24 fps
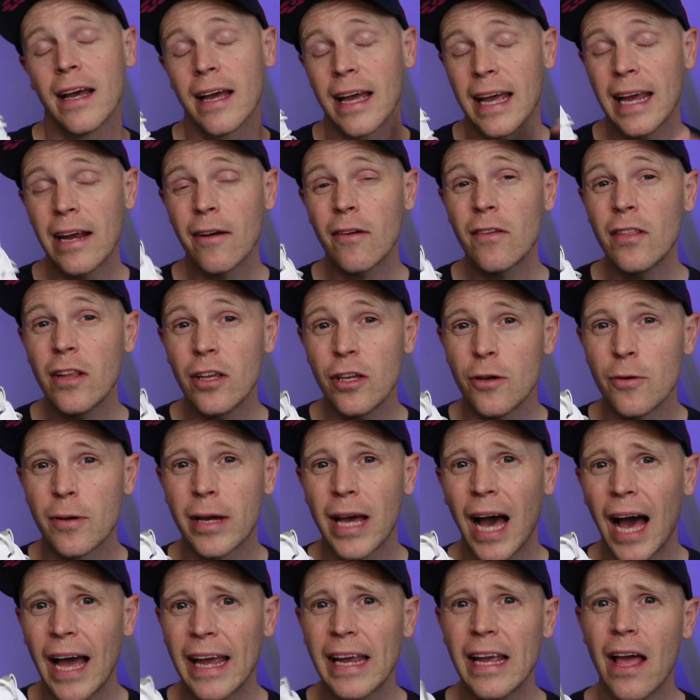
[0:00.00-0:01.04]
Here in the
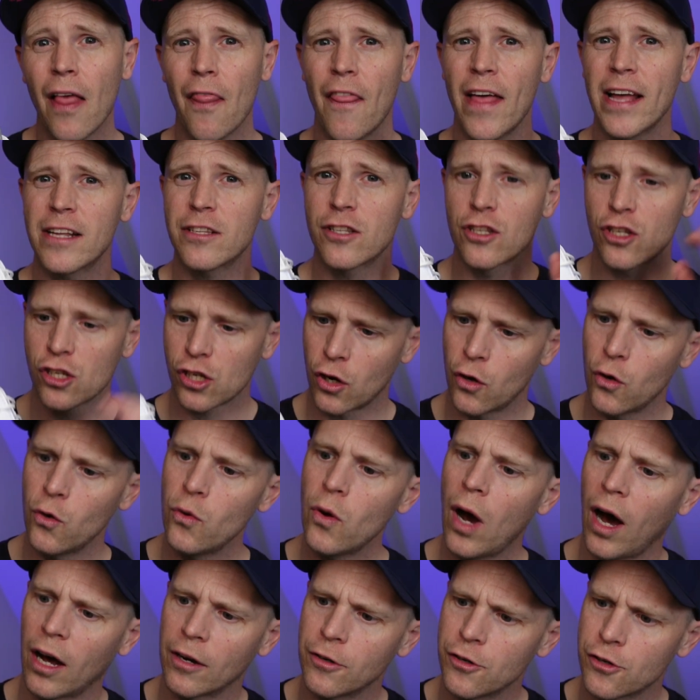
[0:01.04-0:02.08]
UK, they're
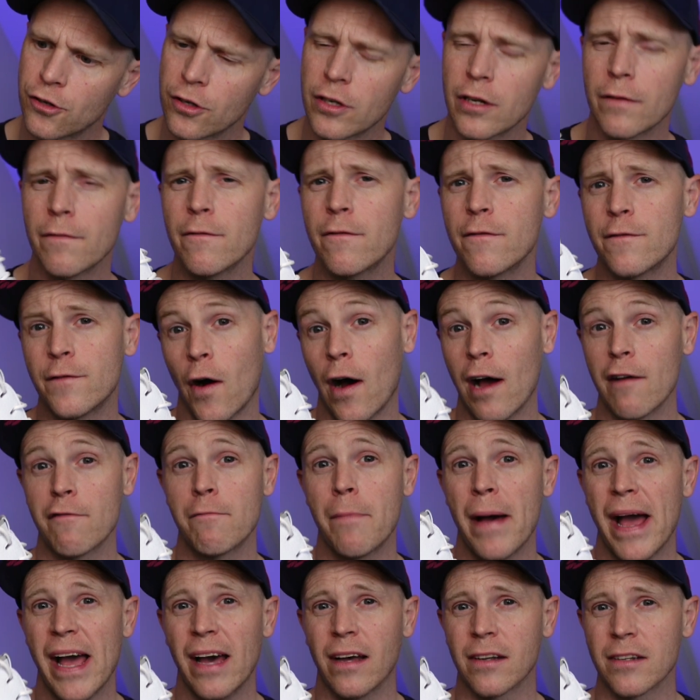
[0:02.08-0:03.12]

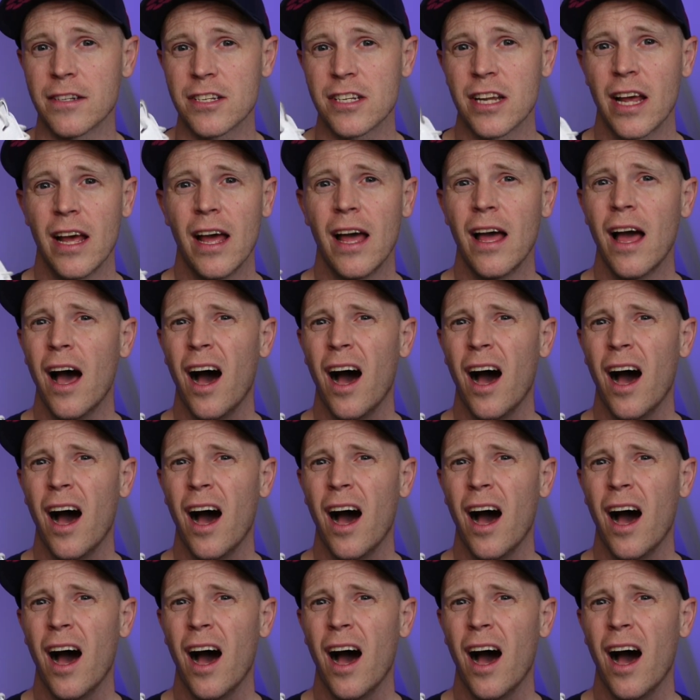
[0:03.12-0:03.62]
£205.